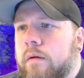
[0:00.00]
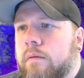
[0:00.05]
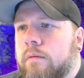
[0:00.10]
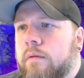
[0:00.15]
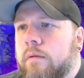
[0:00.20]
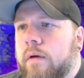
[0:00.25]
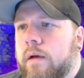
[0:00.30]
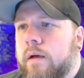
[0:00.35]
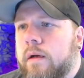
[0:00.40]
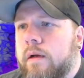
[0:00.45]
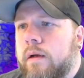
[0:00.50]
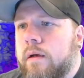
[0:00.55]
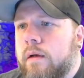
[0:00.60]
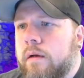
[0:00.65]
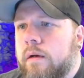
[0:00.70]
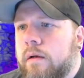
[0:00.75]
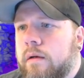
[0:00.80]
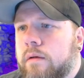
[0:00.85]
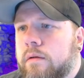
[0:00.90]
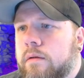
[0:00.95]
right
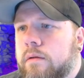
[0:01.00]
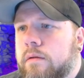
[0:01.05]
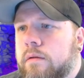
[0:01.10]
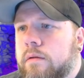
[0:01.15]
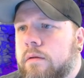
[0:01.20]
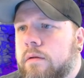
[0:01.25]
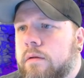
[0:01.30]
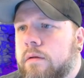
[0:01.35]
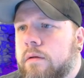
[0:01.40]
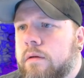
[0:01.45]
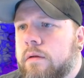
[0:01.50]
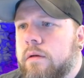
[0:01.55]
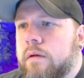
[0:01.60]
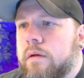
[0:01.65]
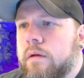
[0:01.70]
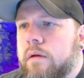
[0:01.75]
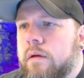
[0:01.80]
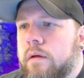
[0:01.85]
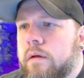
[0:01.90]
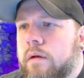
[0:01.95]
here
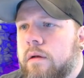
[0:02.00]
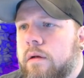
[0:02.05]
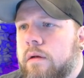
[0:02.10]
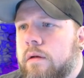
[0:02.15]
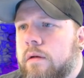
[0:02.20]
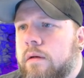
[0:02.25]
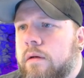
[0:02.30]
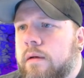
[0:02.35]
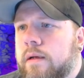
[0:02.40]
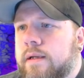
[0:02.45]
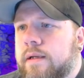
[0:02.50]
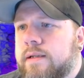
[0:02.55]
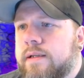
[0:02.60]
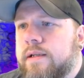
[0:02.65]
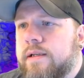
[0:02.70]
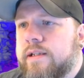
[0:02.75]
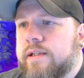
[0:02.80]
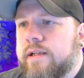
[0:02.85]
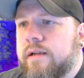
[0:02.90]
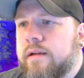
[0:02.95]
and
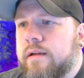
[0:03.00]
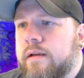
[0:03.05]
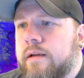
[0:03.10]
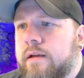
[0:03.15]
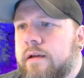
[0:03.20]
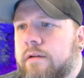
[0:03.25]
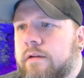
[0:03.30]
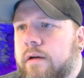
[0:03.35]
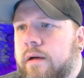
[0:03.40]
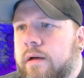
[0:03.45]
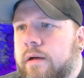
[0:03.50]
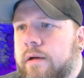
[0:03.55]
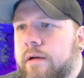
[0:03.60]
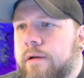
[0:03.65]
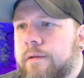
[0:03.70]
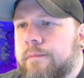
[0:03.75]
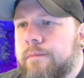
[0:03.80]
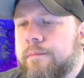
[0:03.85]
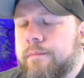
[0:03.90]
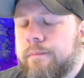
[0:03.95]
test LED right
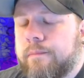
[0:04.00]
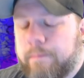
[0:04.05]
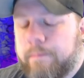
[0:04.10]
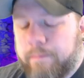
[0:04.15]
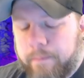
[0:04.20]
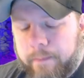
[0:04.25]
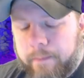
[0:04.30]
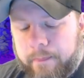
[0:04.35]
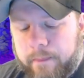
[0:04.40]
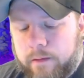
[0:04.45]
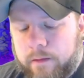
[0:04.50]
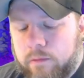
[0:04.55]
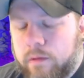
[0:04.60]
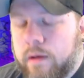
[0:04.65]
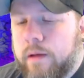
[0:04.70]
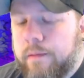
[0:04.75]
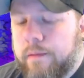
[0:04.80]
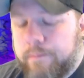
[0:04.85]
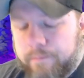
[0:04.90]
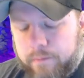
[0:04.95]
here.
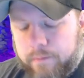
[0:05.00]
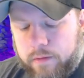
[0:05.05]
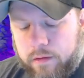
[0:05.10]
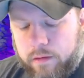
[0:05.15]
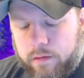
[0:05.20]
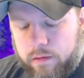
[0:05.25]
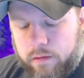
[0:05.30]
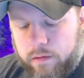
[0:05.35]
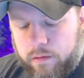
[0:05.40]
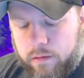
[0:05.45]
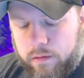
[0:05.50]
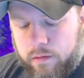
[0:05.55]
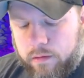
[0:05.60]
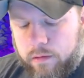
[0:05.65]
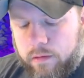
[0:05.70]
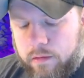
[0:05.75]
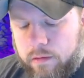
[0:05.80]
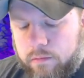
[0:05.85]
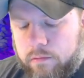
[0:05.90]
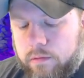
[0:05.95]
Okay.
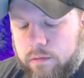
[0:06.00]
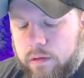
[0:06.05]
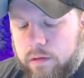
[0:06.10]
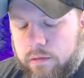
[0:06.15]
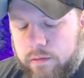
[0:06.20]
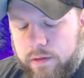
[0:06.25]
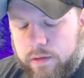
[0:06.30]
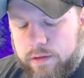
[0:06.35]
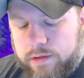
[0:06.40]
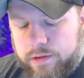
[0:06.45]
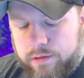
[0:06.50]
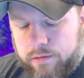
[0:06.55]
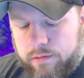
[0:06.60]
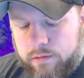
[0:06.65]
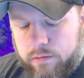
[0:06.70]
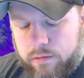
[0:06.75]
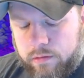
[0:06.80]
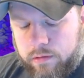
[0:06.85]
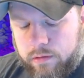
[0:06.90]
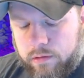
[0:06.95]
And then we'll go
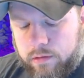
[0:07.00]
into